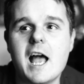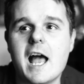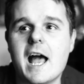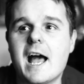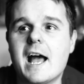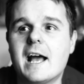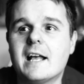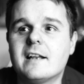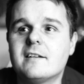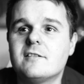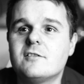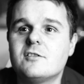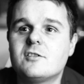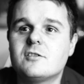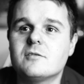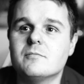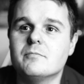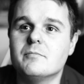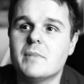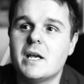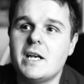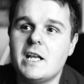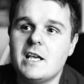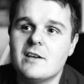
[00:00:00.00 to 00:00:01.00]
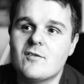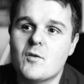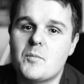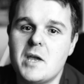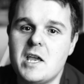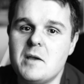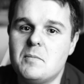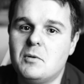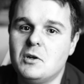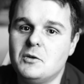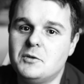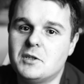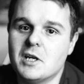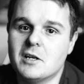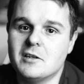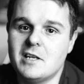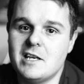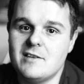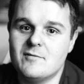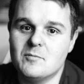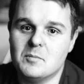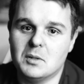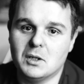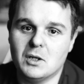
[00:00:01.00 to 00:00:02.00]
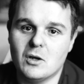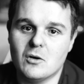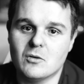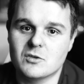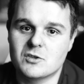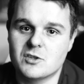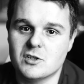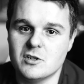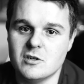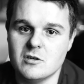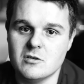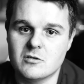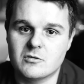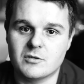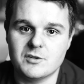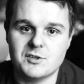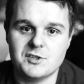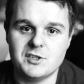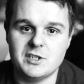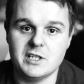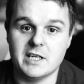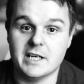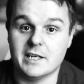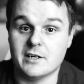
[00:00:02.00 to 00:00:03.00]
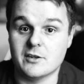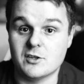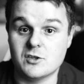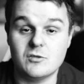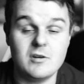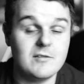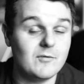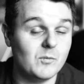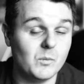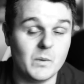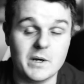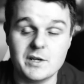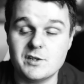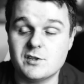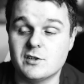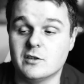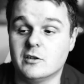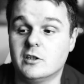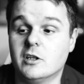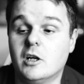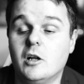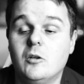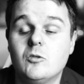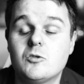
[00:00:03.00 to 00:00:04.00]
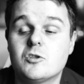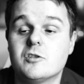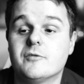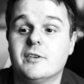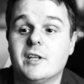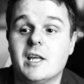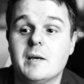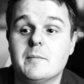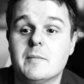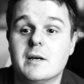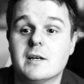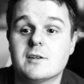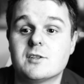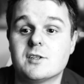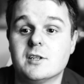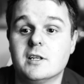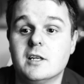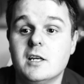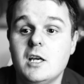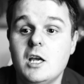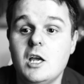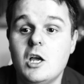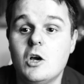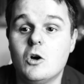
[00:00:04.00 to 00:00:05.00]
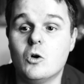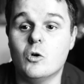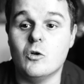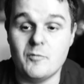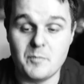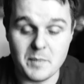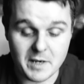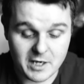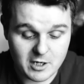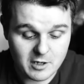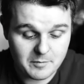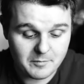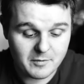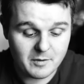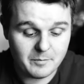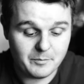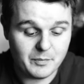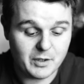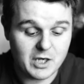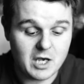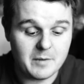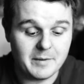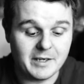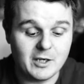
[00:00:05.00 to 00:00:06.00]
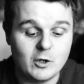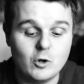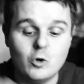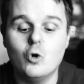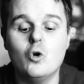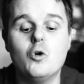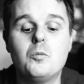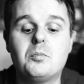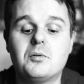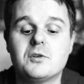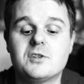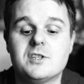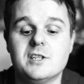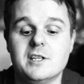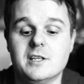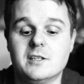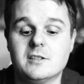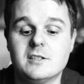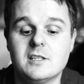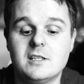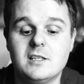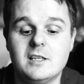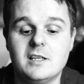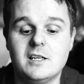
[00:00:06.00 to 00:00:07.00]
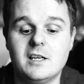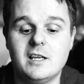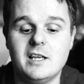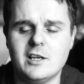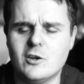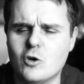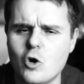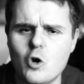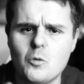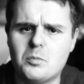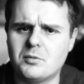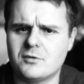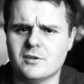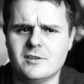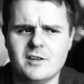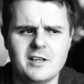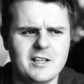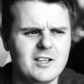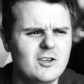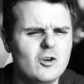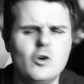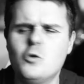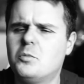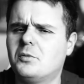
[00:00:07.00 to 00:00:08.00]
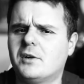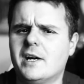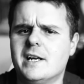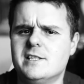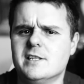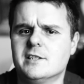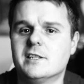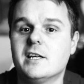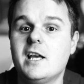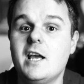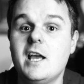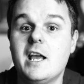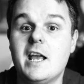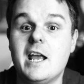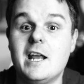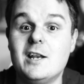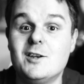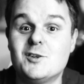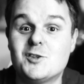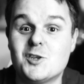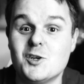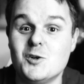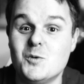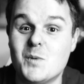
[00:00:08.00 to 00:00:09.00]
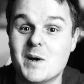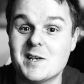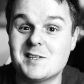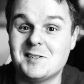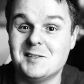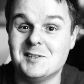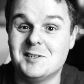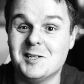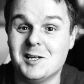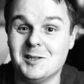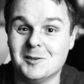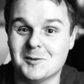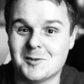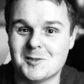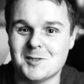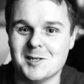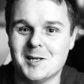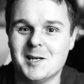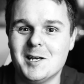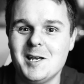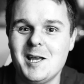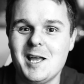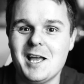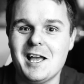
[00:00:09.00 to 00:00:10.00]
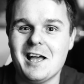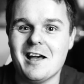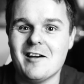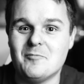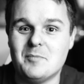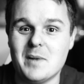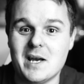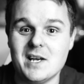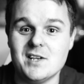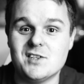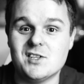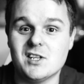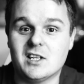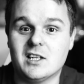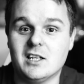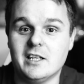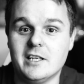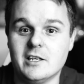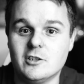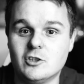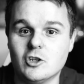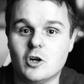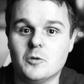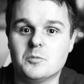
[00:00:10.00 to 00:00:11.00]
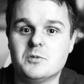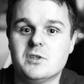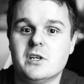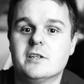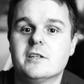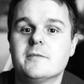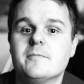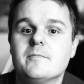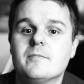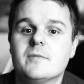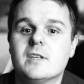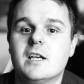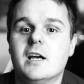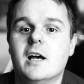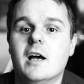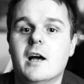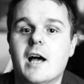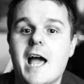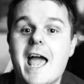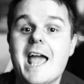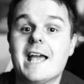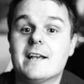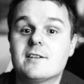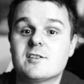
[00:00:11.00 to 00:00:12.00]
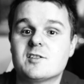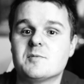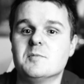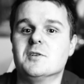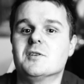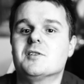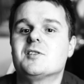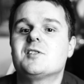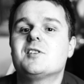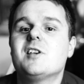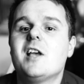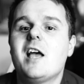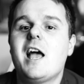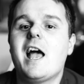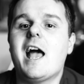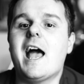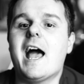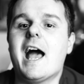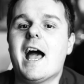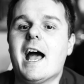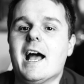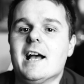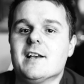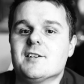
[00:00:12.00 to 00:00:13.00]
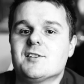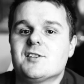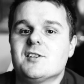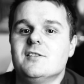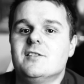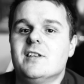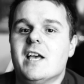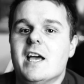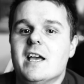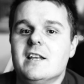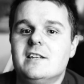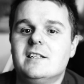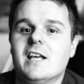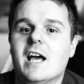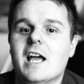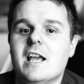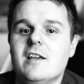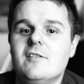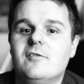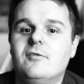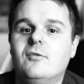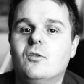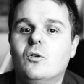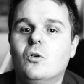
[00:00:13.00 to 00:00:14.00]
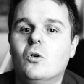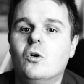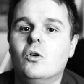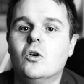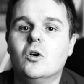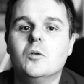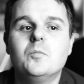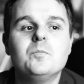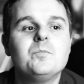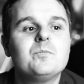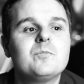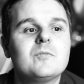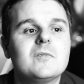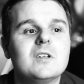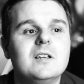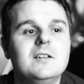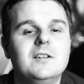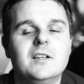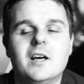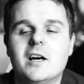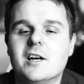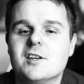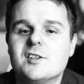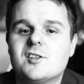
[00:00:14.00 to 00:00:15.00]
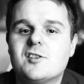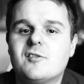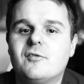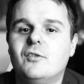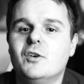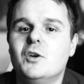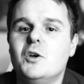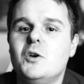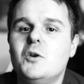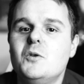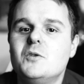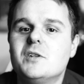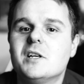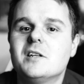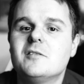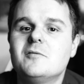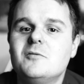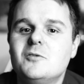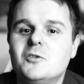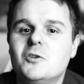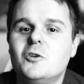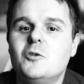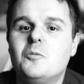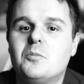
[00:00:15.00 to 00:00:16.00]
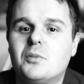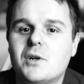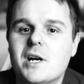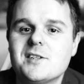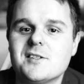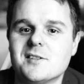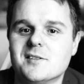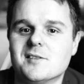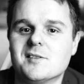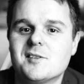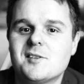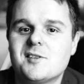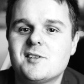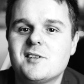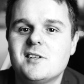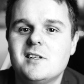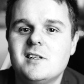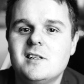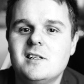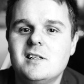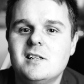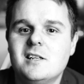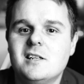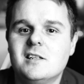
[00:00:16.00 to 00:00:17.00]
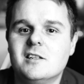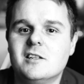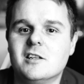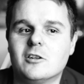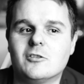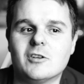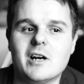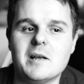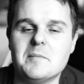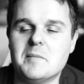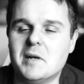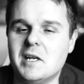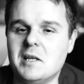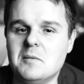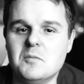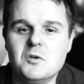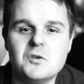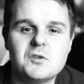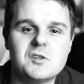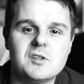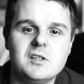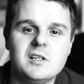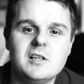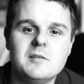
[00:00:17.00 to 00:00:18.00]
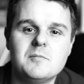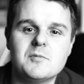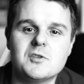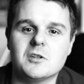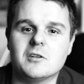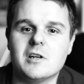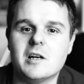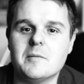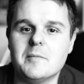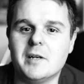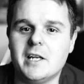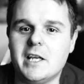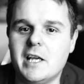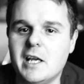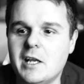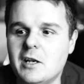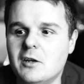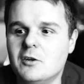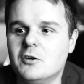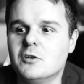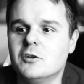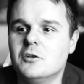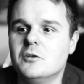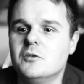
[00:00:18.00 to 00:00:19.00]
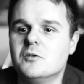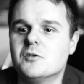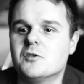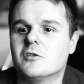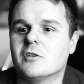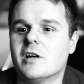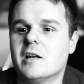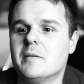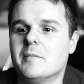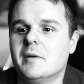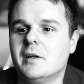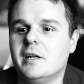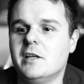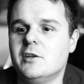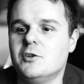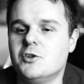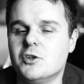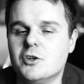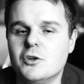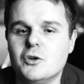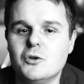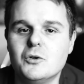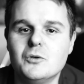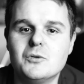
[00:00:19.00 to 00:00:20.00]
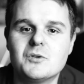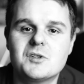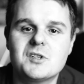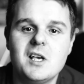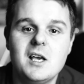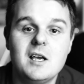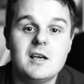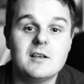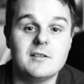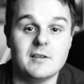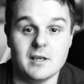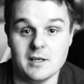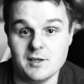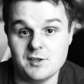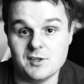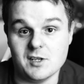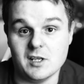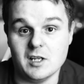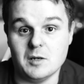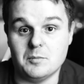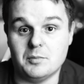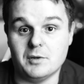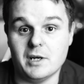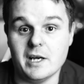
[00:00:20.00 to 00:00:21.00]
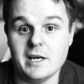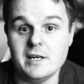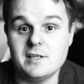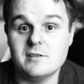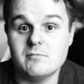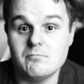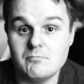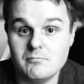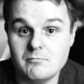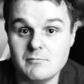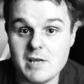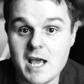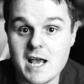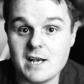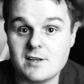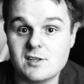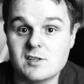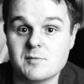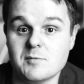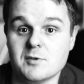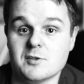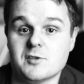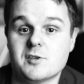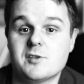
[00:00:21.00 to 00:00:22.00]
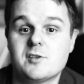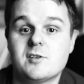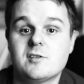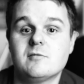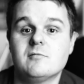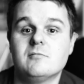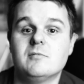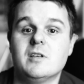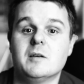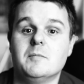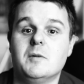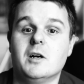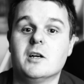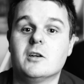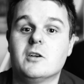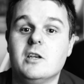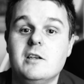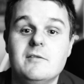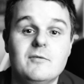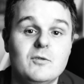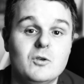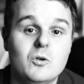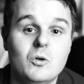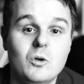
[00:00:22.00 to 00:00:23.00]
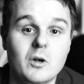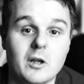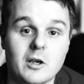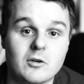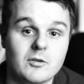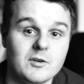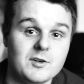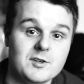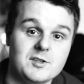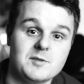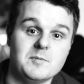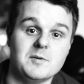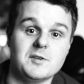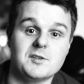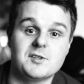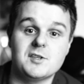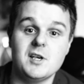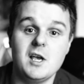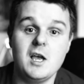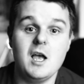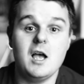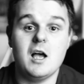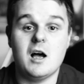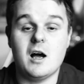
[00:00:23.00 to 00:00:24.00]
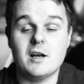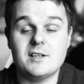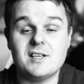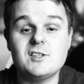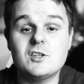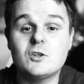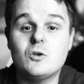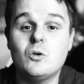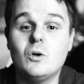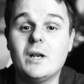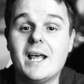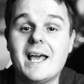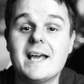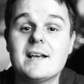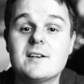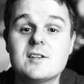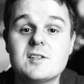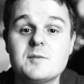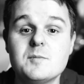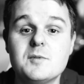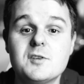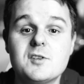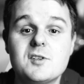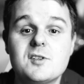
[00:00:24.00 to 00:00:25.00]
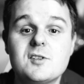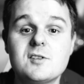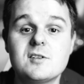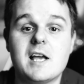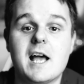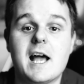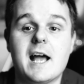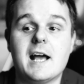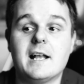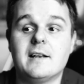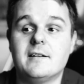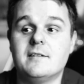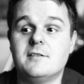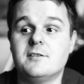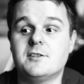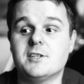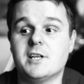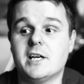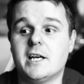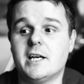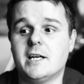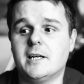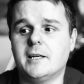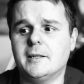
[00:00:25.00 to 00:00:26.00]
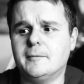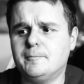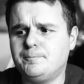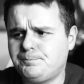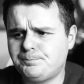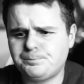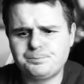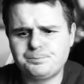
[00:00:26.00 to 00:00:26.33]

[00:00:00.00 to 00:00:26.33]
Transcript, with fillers: and many other people who don't even belong to Christianity or even Western culture for that matter, or have become, become incorporated, incorporated into Western culture, have basically adopted uh, Xmas as their day for nice food and good presents. A great many Muslims, a great many Hindus, a great many Jews, they celebrate Xmas. They might even call it Christmas. I tend to call it Xmas, and uh,